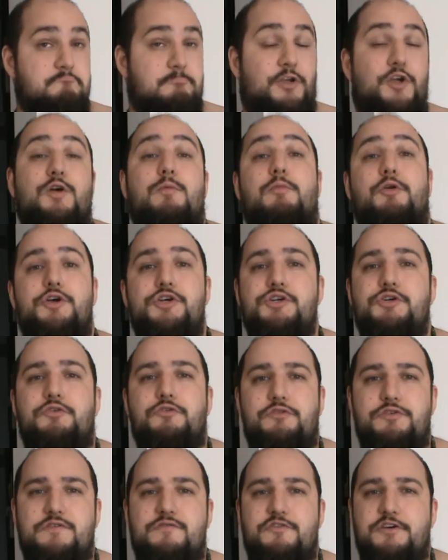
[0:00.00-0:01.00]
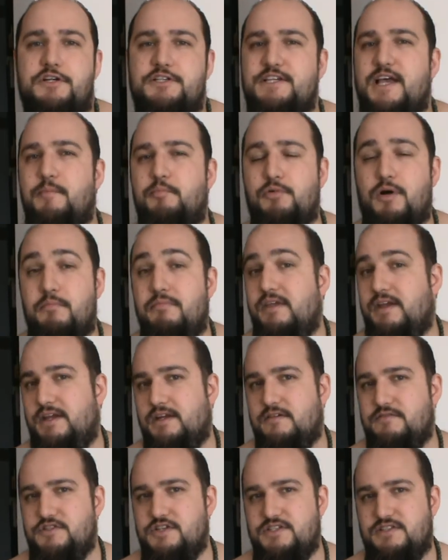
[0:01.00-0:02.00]
commercials, for example, I'm thinking
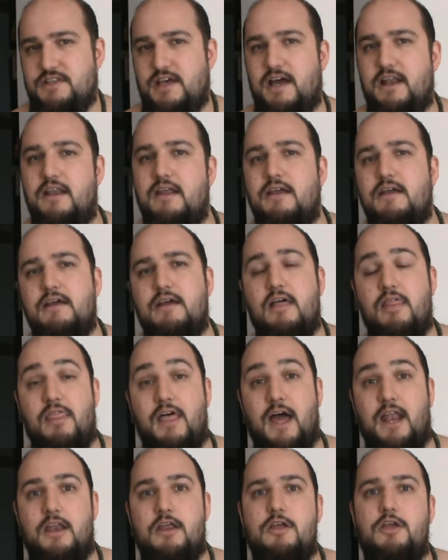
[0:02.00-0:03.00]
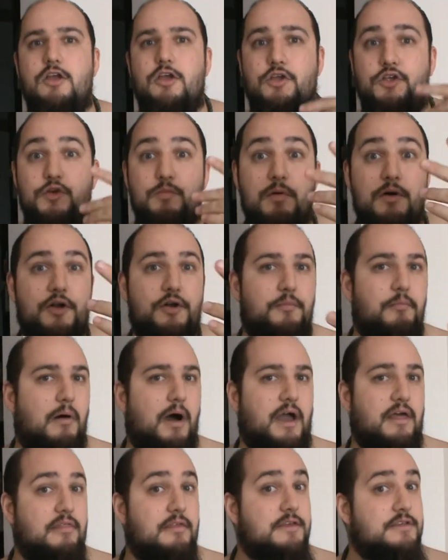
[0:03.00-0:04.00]
of just that you better
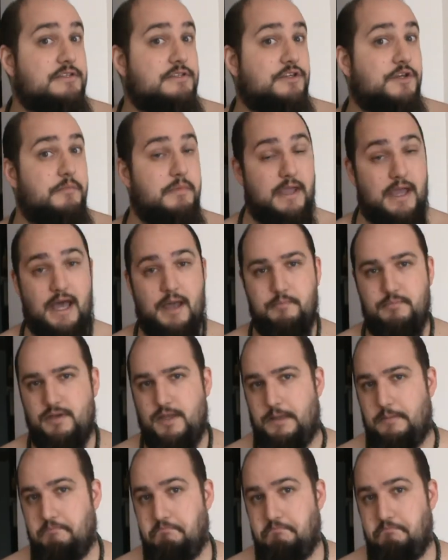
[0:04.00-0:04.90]
buy this to be happy,